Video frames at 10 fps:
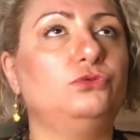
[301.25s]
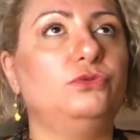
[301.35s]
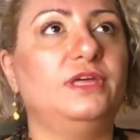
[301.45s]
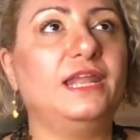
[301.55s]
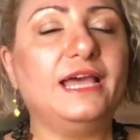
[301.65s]

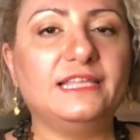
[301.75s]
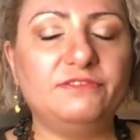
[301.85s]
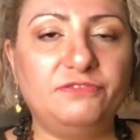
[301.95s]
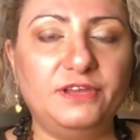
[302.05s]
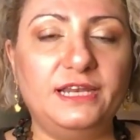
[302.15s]
to the
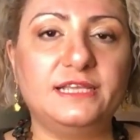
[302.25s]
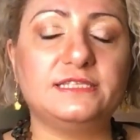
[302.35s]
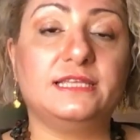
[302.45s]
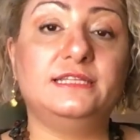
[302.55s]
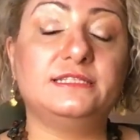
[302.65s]
negative
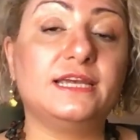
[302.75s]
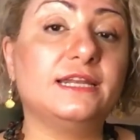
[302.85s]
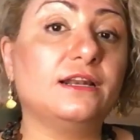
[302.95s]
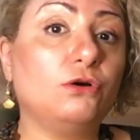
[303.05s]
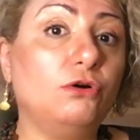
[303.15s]
feelings that
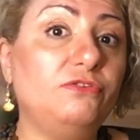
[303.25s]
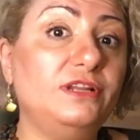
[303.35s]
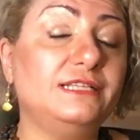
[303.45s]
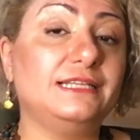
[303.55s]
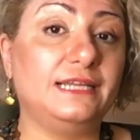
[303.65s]
internal
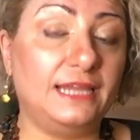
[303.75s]
conflict